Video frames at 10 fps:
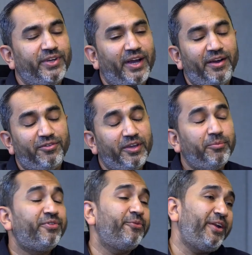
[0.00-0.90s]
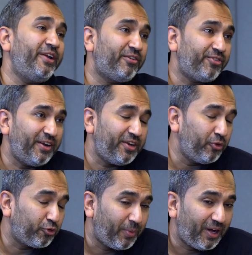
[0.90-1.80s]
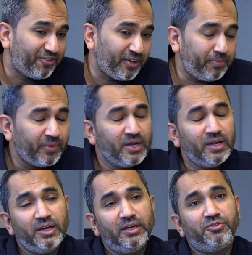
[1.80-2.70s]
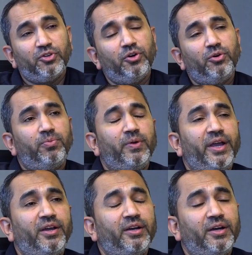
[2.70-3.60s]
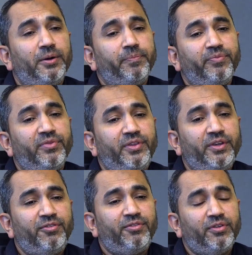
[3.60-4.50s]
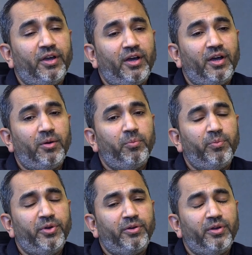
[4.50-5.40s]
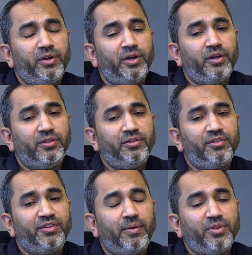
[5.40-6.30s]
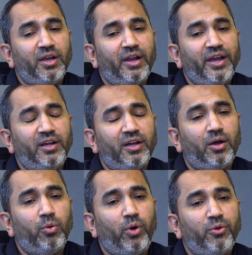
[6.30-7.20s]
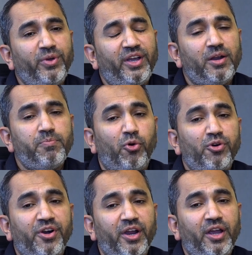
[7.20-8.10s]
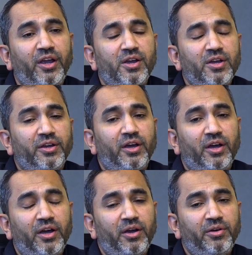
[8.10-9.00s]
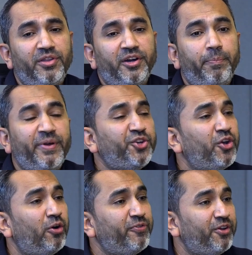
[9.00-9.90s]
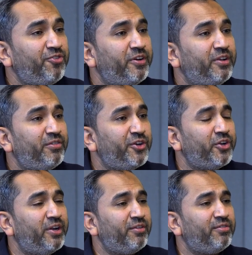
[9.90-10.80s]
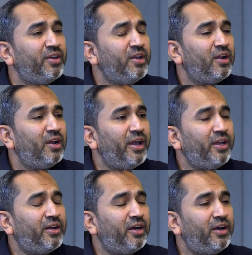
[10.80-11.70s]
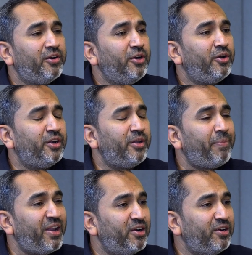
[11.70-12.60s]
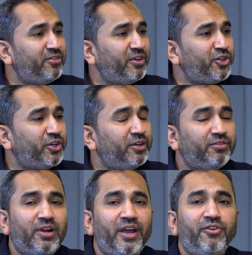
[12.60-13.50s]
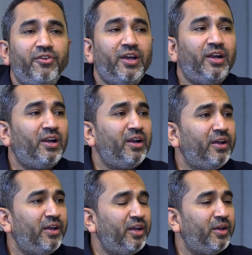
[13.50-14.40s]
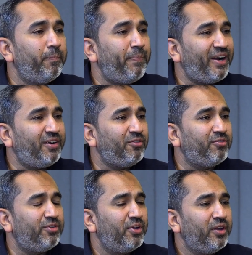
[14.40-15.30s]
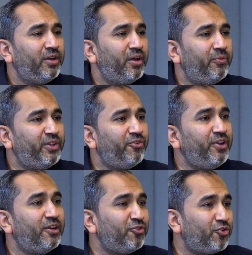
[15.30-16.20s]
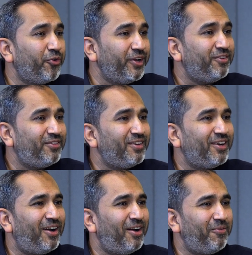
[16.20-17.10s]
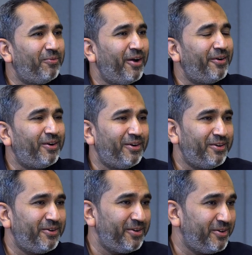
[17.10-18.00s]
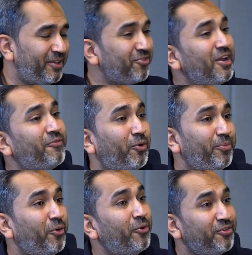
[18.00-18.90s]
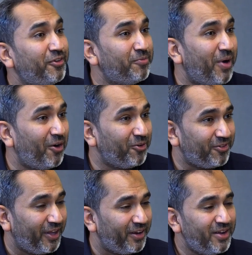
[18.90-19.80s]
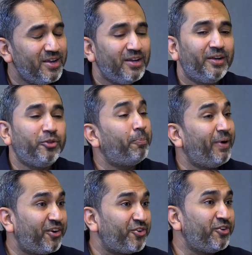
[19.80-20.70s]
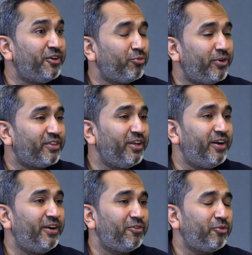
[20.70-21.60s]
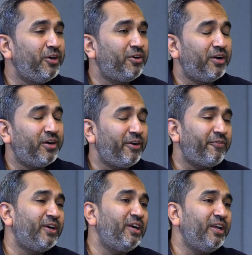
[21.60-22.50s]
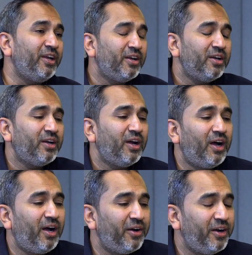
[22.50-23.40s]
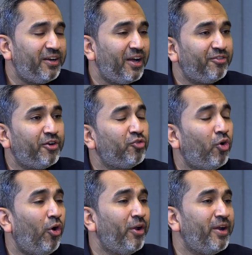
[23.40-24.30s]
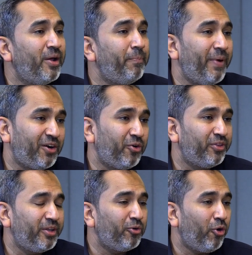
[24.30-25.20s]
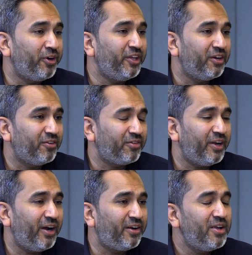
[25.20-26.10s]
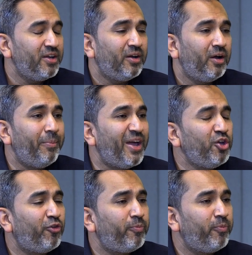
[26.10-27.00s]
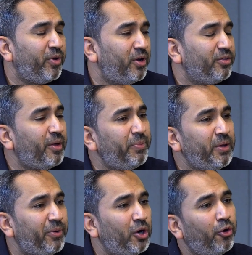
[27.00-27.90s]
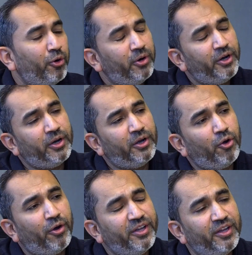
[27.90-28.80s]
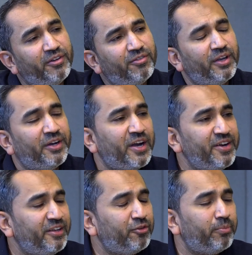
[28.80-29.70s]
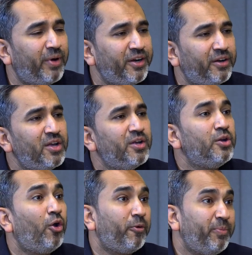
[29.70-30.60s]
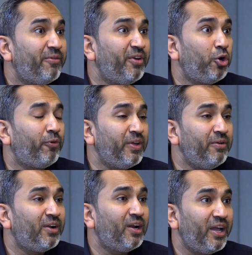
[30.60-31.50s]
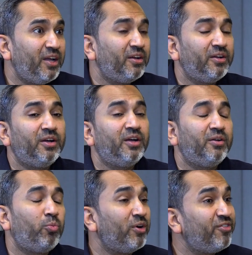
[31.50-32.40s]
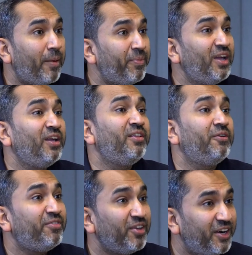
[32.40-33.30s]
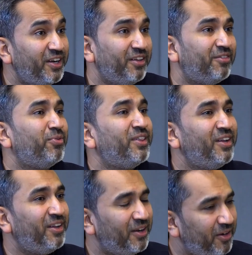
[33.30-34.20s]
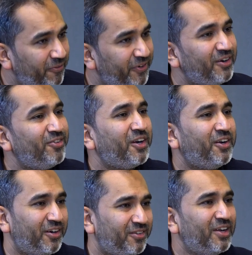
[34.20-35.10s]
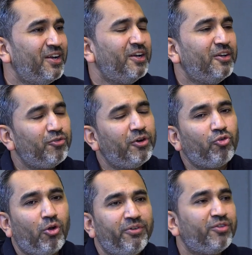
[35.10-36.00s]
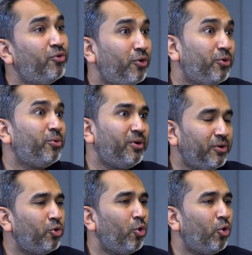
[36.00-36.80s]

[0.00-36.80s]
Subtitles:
Yeah, seems very exciting, Usman Sab. So, this is something like what we can portray. The depiction of yesterday's session as in the panel discussions, like real impacts with real stories, listening from the horses' mouths, and the practitioners were there. So it definitely it has its own impact on the audience that many of the people or audience attendees might not be aware of, even what's happening in their vicinities within different sectors. So it's always good to